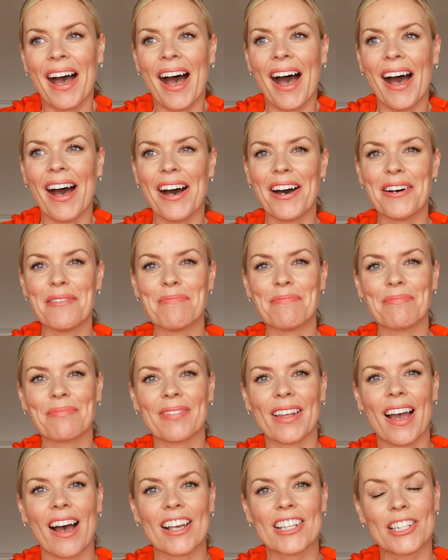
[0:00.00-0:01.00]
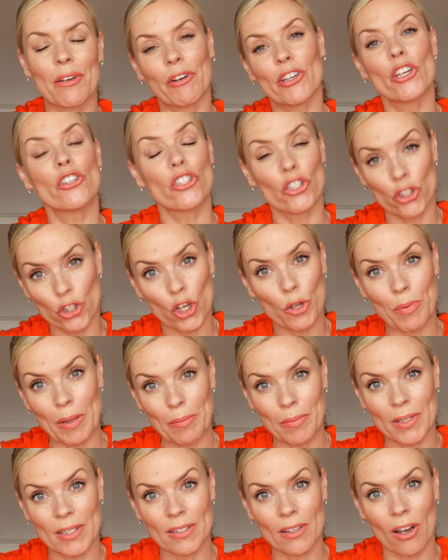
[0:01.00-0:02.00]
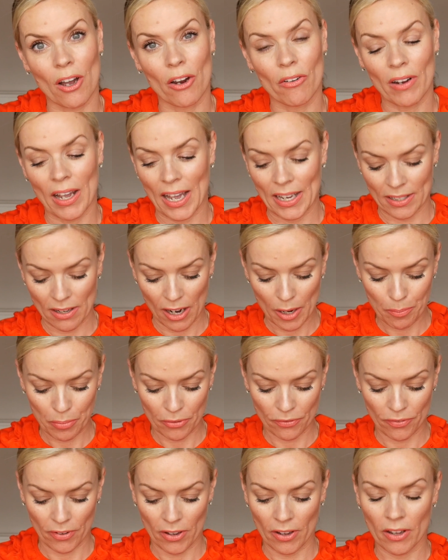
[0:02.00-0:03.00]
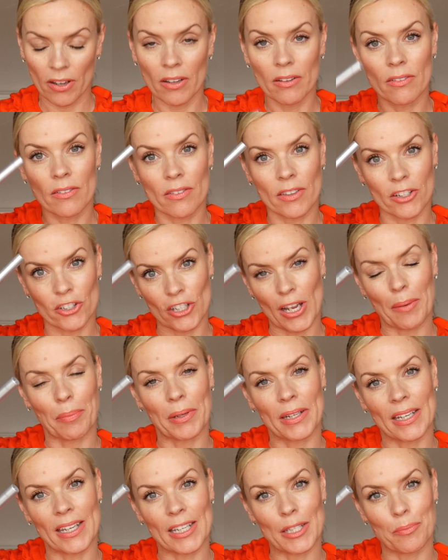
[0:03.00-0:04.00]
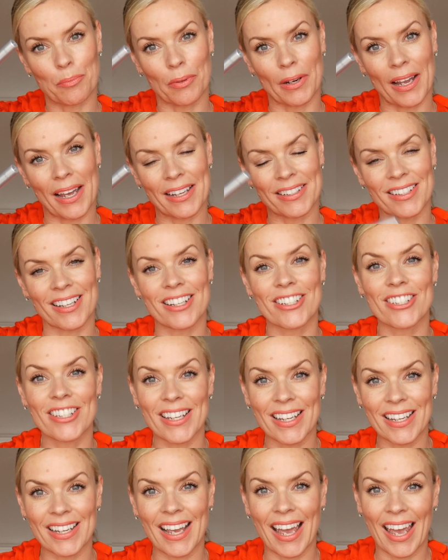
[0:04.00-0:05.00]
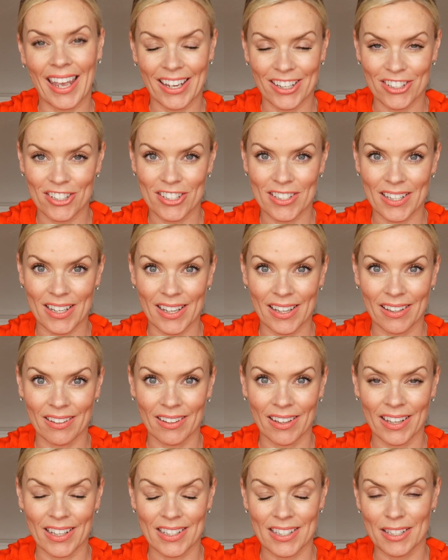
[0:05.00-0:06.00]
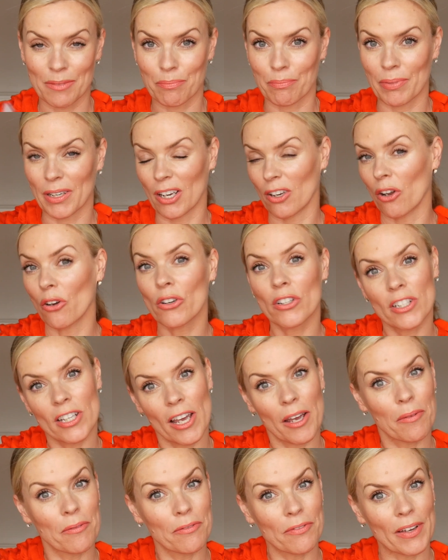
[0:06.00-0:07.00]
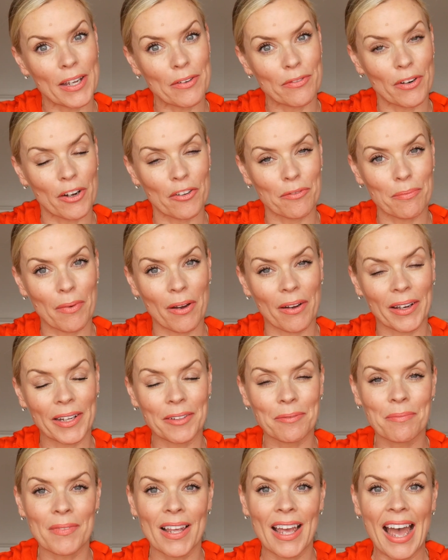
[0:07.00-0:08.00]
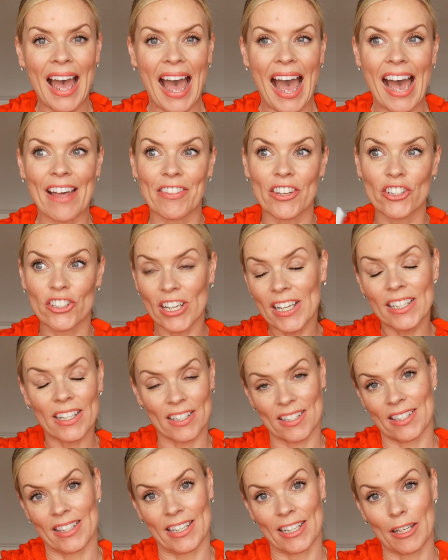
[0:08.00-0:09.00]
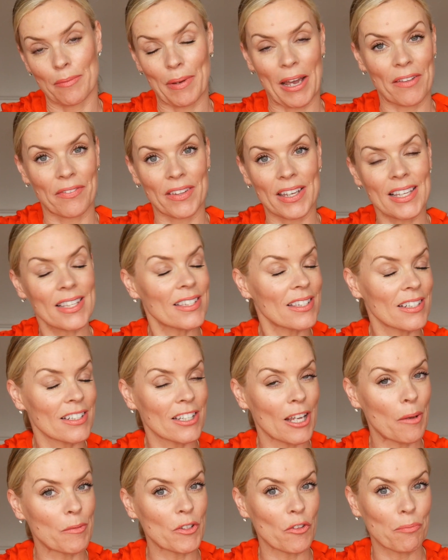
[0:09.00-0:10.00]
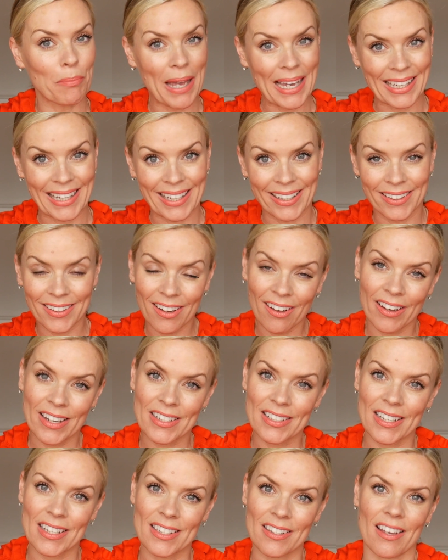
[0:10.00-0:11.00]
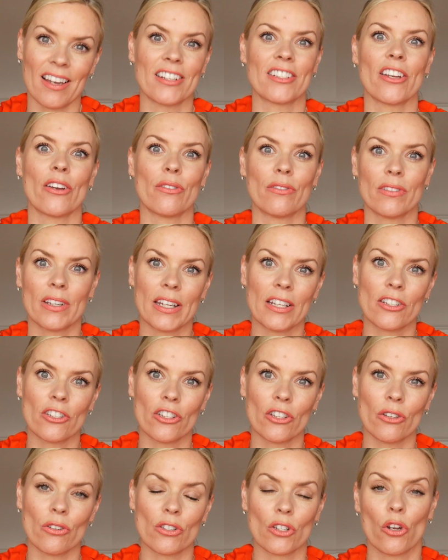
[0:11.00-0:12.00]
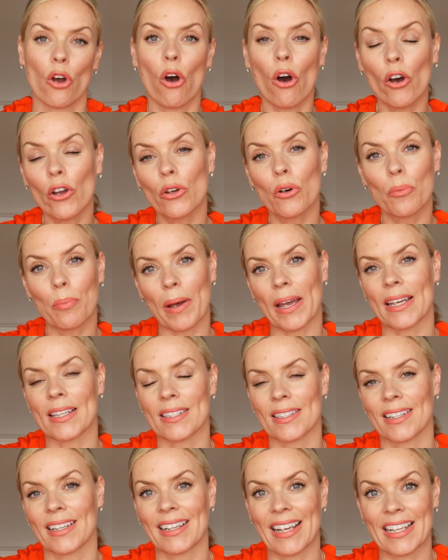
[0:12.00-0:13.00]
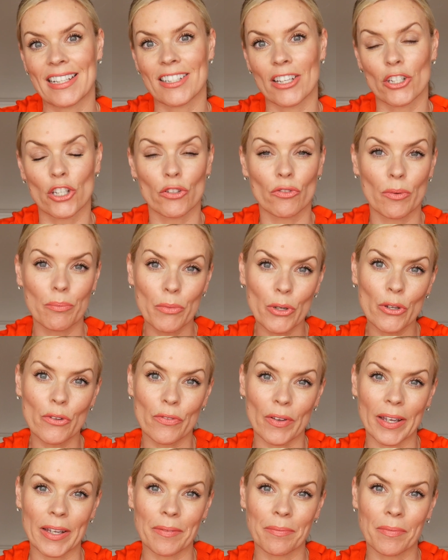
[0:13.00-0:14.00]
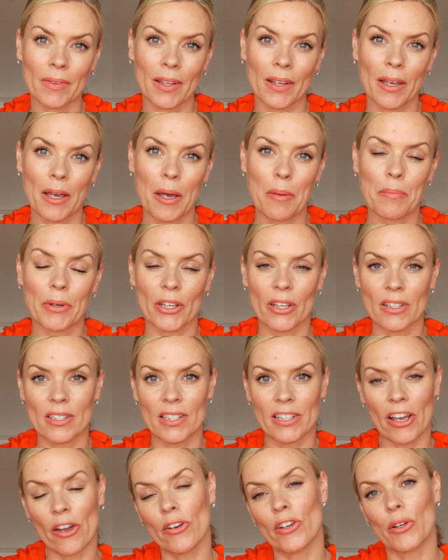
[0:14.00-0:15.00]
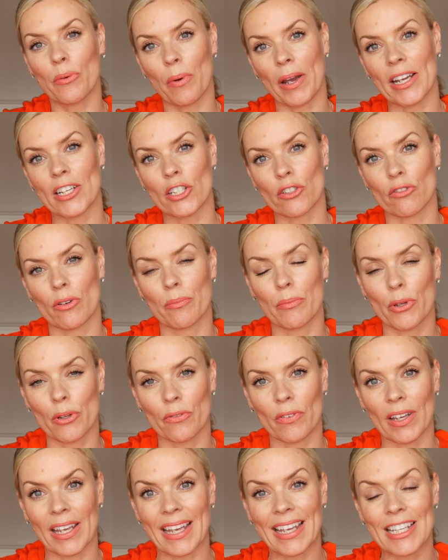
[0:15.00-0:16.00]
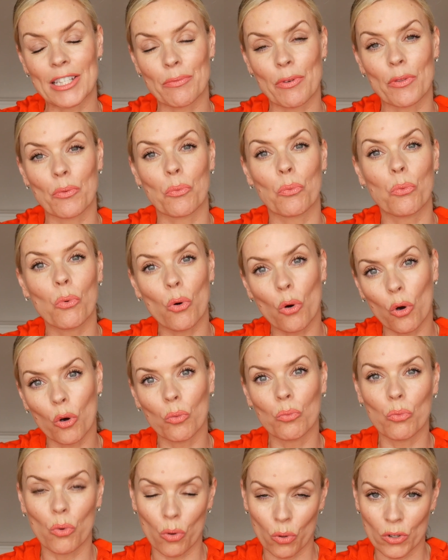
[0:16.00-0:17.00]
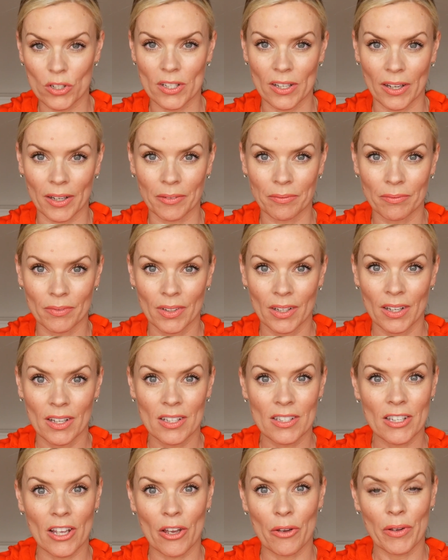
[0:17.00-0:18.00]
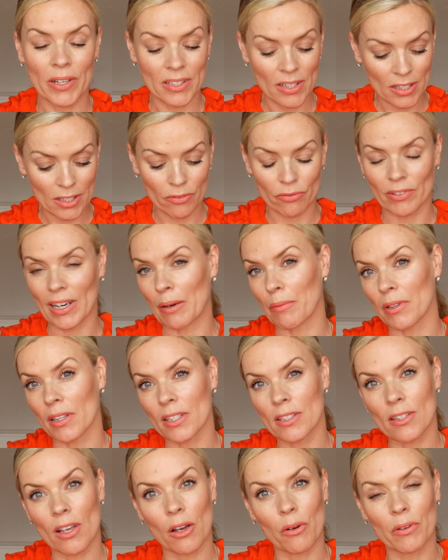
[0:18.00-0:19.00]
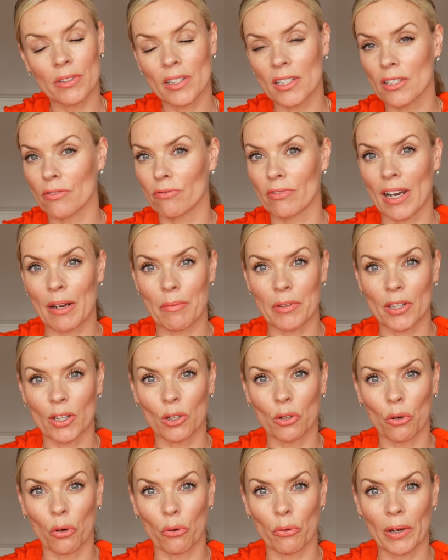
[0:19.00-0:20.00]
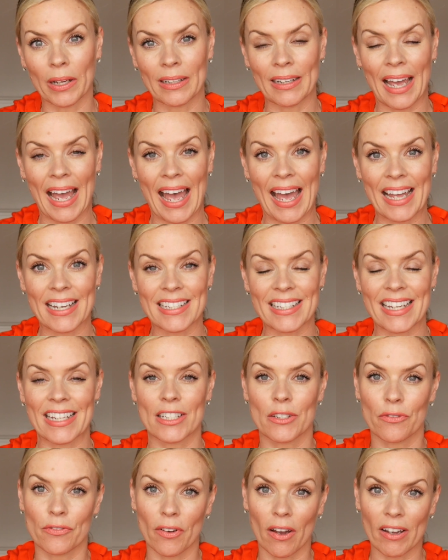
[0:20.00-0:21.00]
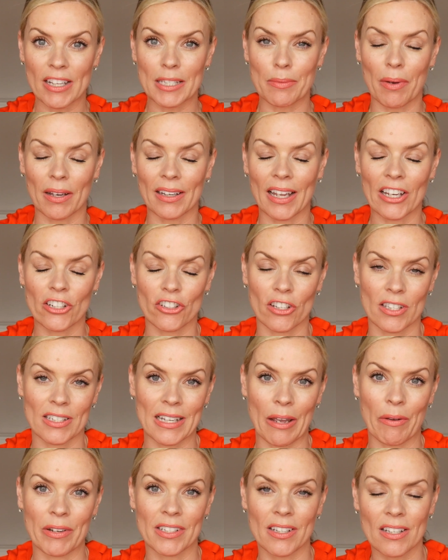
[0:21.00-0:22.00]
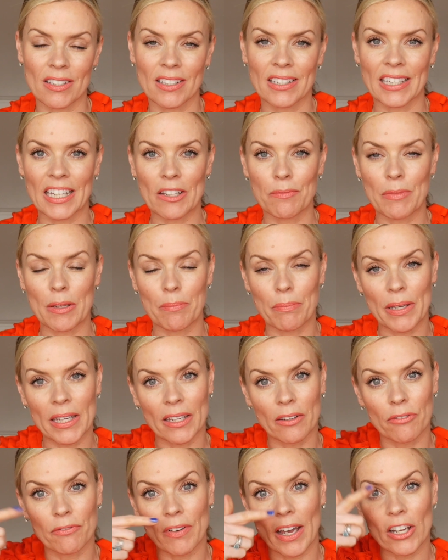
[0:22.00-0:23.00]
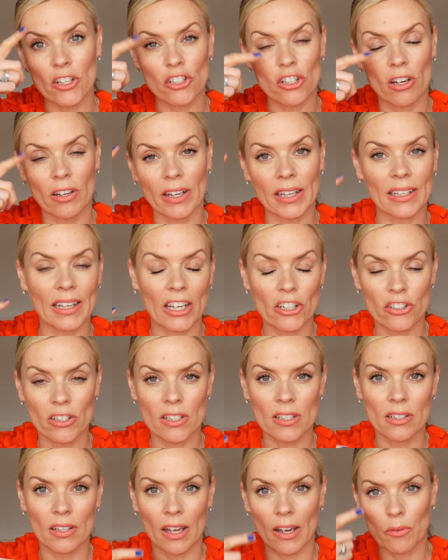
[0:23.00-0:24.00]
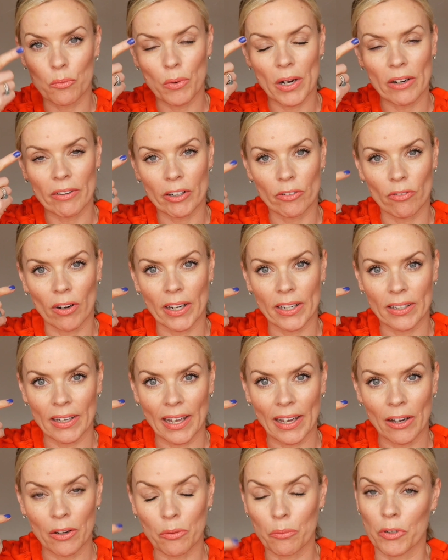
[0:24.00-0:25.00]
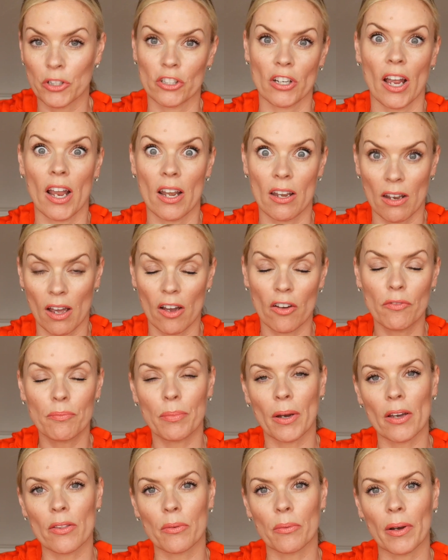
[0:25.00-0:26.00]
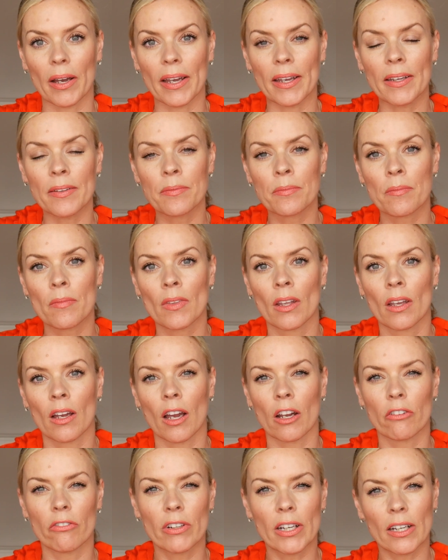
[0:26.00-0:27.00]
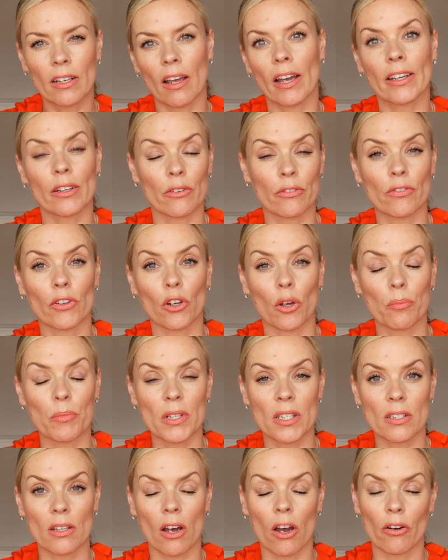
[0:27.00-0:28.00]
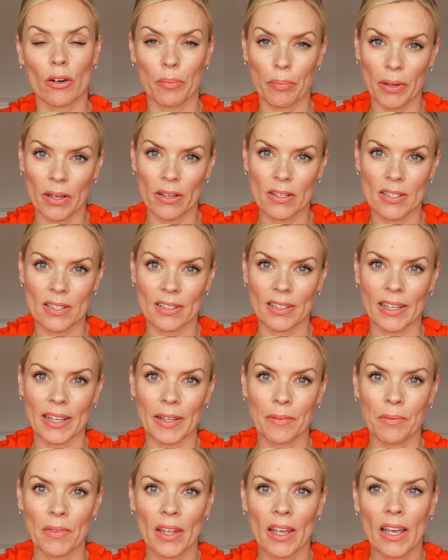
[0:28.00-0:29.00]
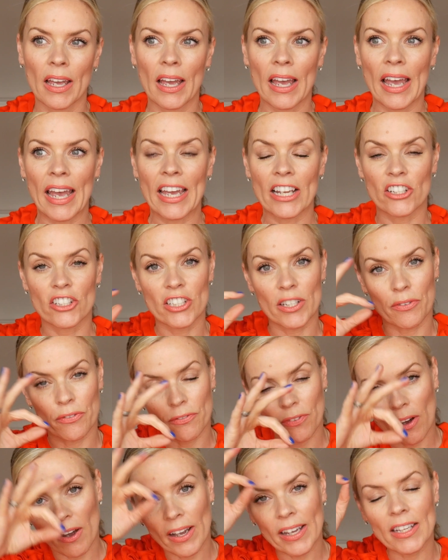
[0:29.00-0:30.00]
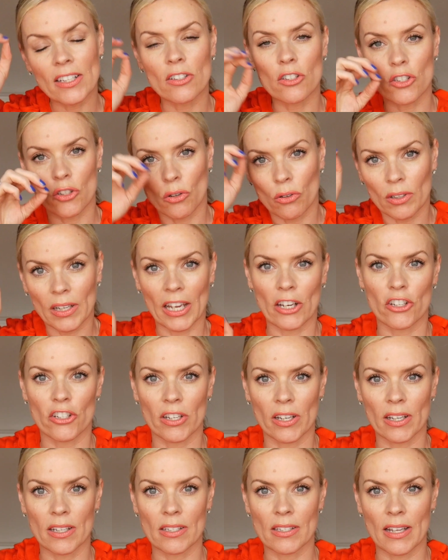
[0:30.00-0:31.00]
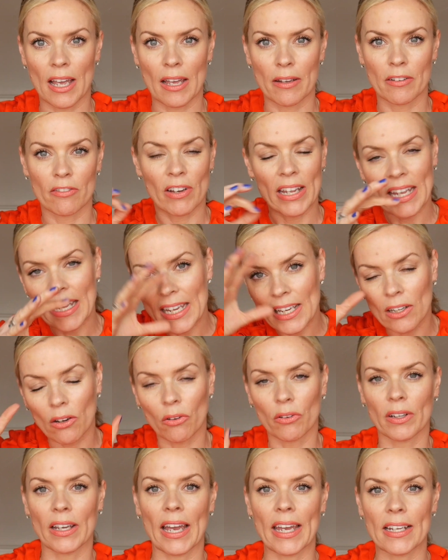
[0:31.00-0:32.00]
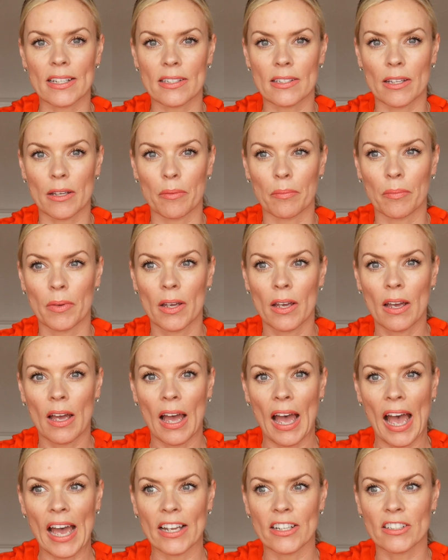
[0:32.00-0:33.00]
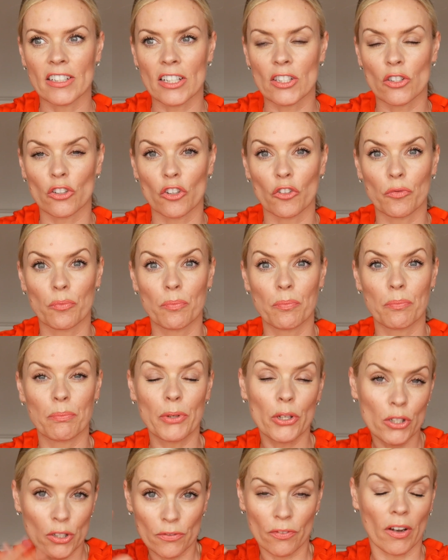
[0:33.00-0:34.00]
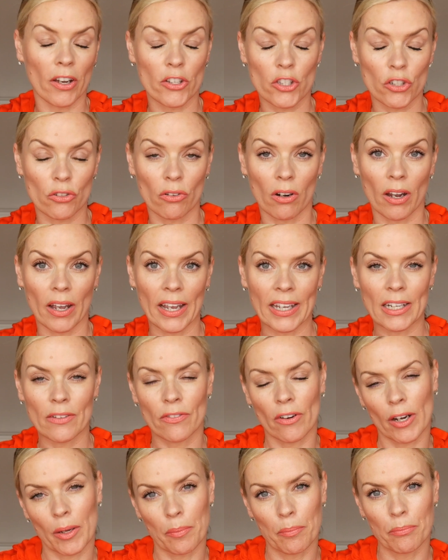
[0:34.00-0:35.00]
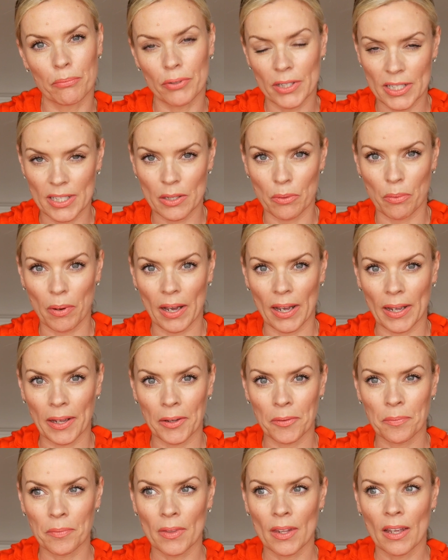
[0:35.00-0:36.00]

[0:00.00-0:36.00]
So I use a tubing mascara and I prefer the Japanese brand DHC. It's been a long-term favourite of mine. And the genius thing about this in terms of packing light is that I don't need to use an oil-based cleanser to remove it, because the only way to remove it is with warm water. So it doesn't react with the salt, it doesn't react with the chlorine, and it defines my lashes. Now, it doesn't give me big, fat, chunky lashes like I'm wearing right now, which I love, by the way. I really like a full-on mascara, personally. It defines your lashes and elongates them and just sort of beautifies your eye in a very pretty way.